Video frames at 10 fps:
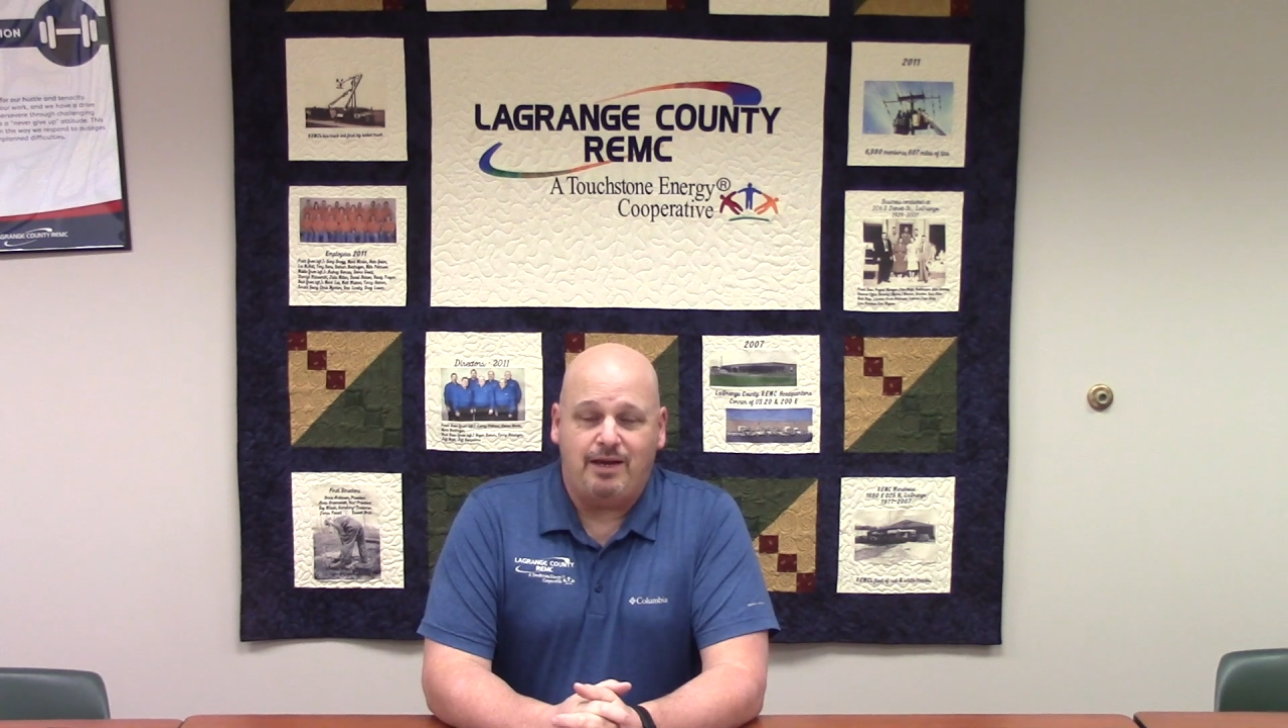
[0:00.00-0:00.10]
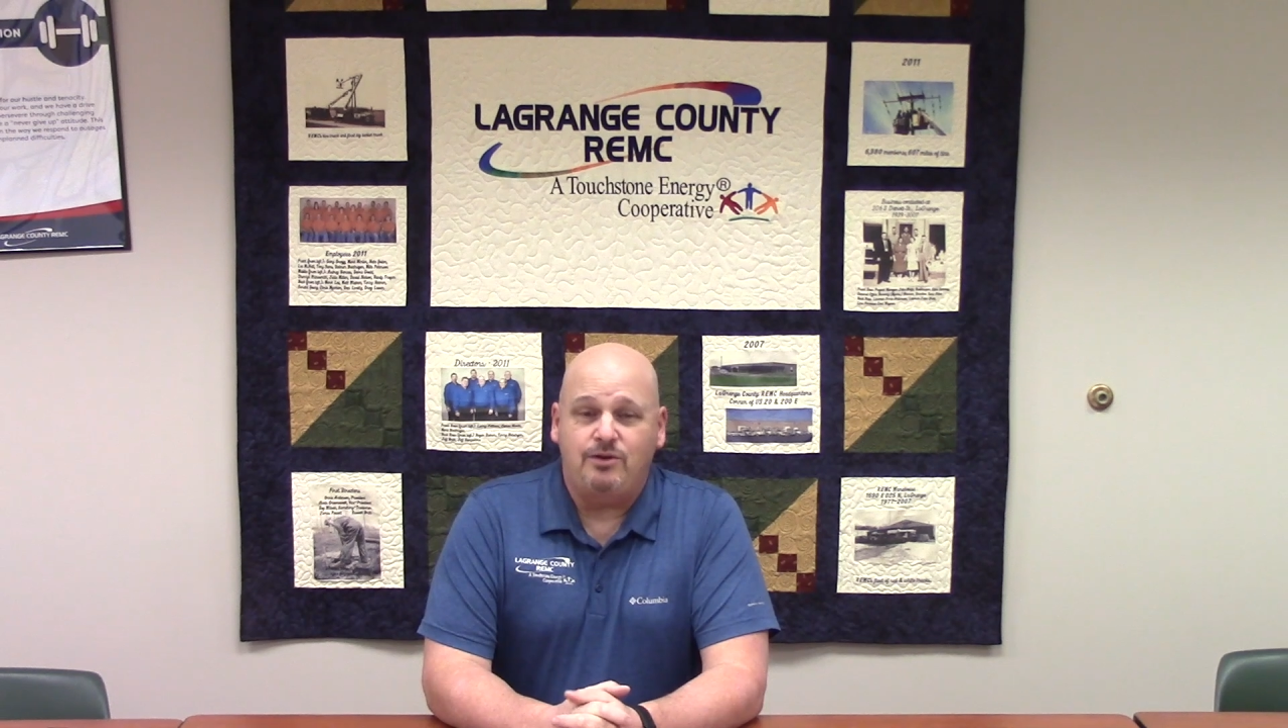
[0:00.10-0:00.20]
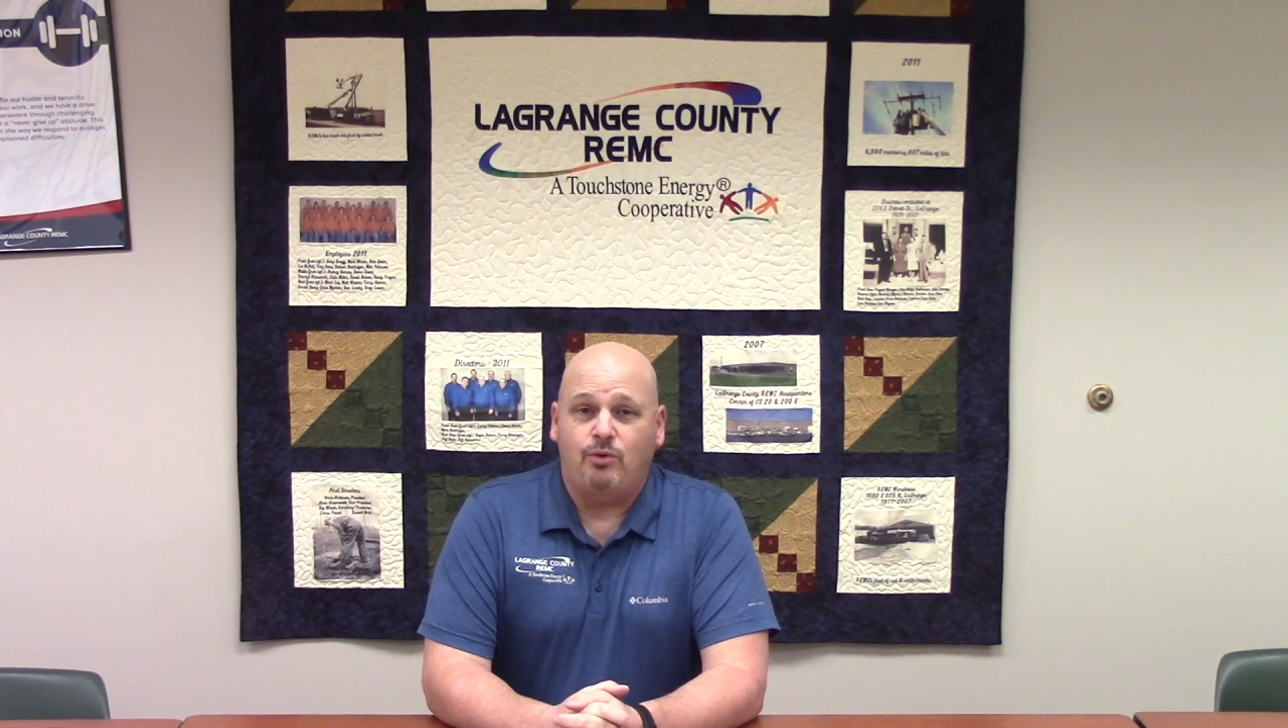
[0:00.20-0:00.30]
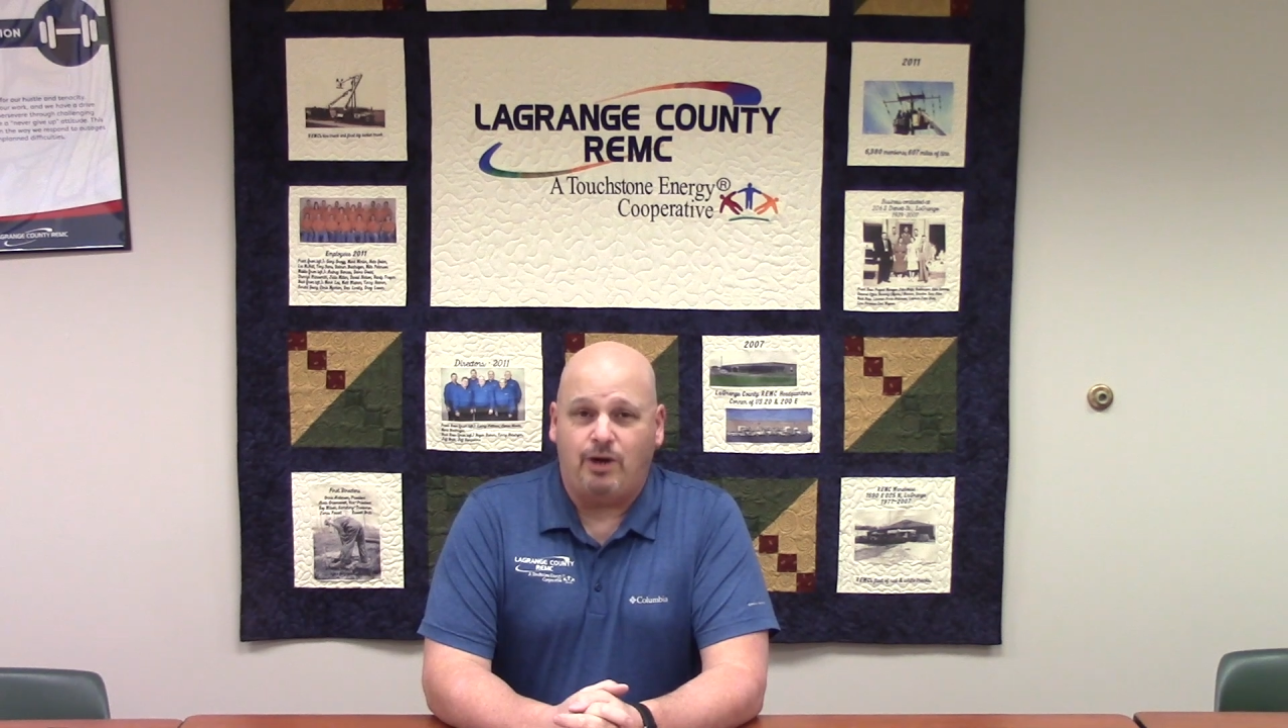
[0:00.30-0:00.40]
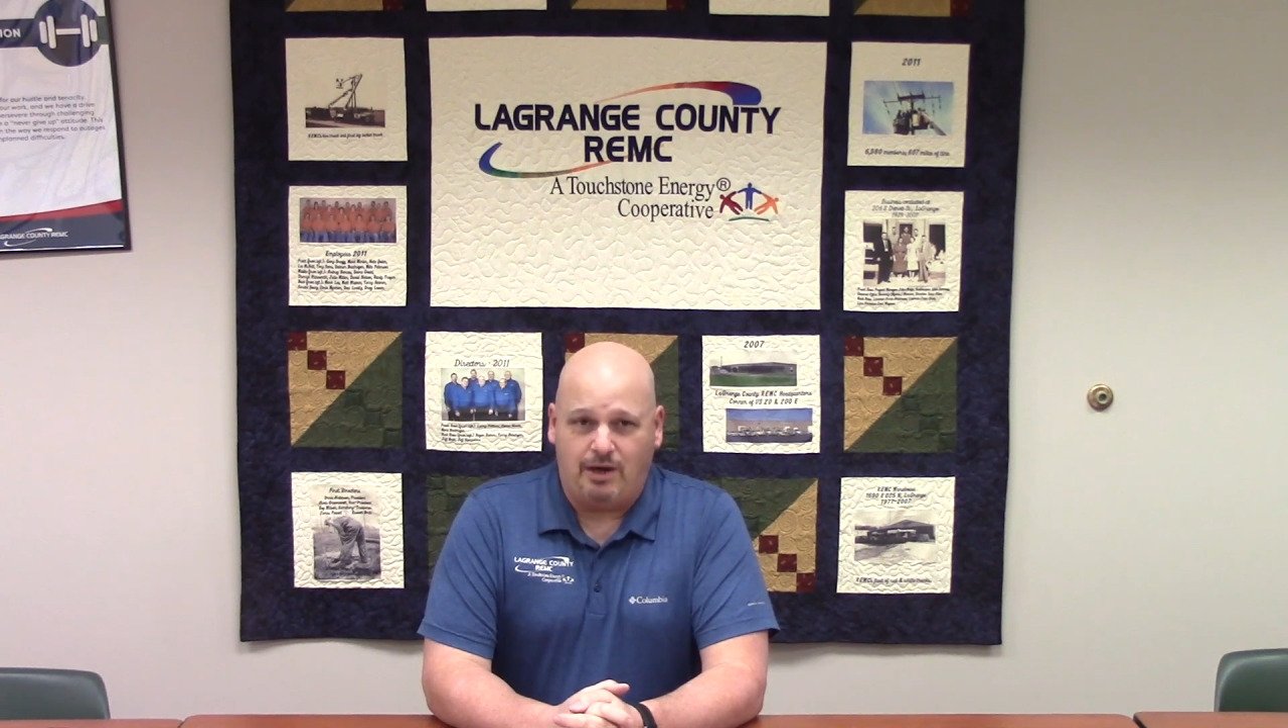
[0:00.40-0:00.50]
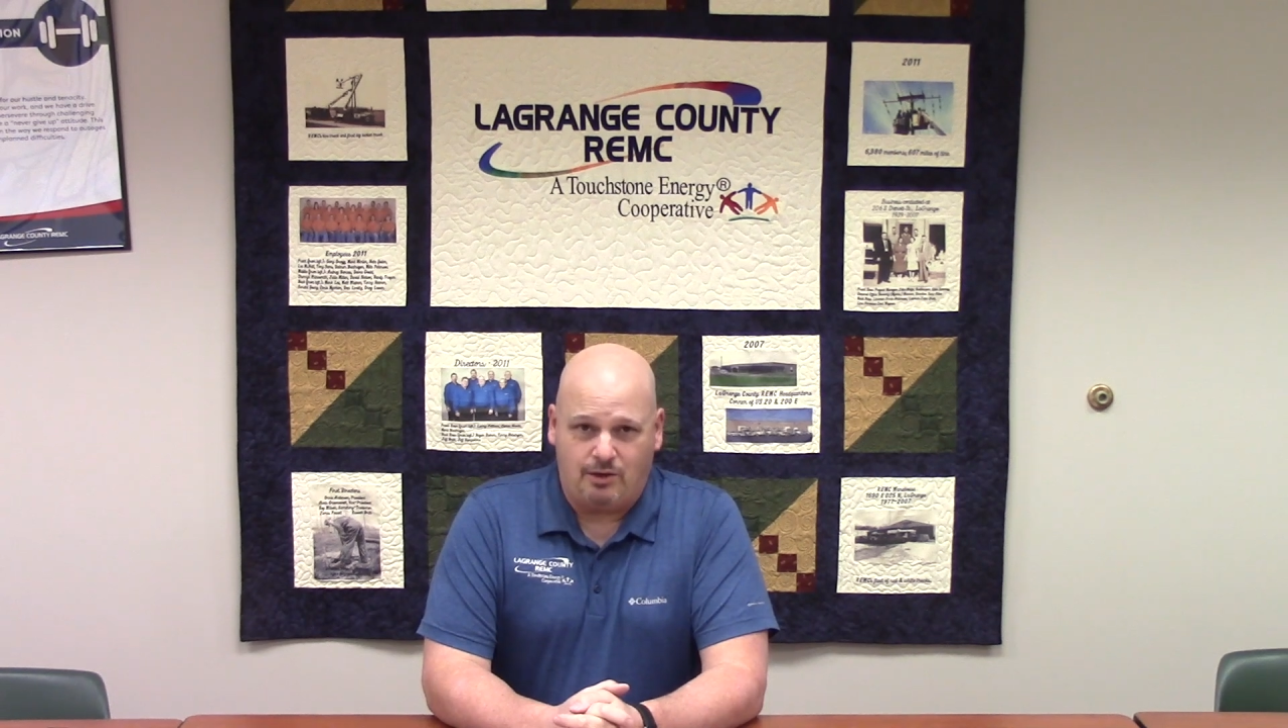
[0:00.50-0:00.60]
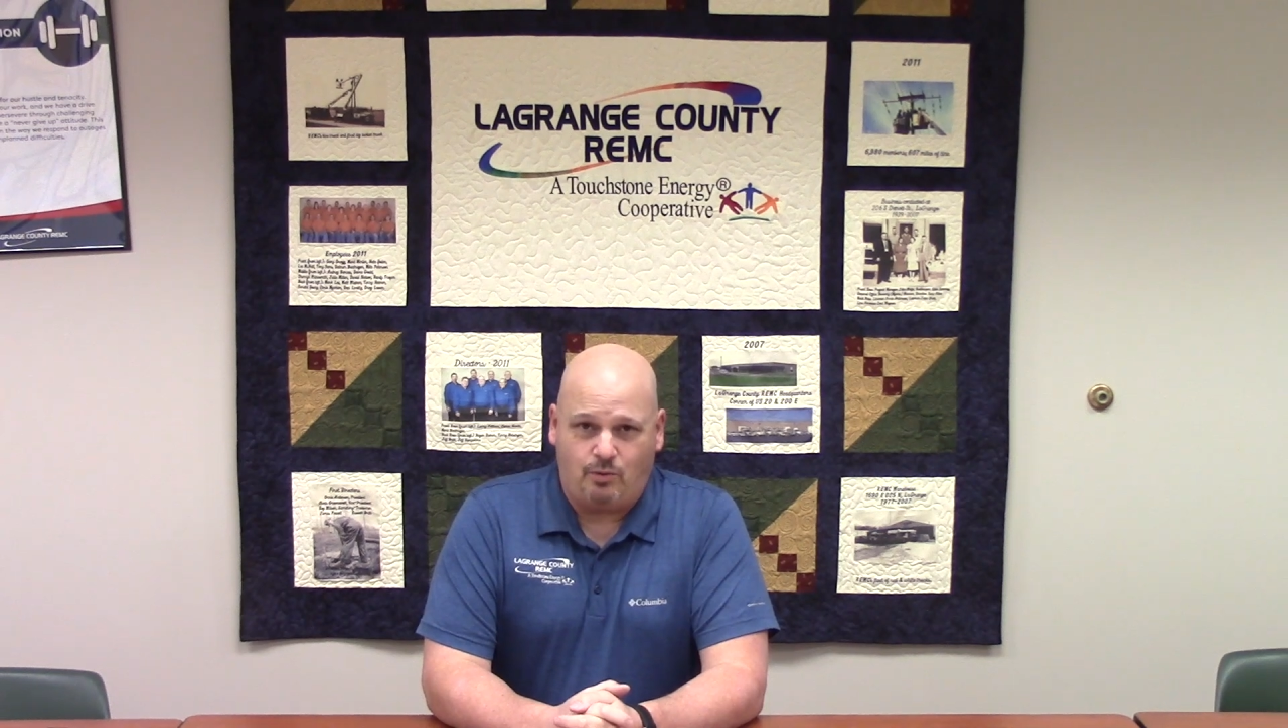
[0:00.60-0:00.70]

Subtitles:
indoor air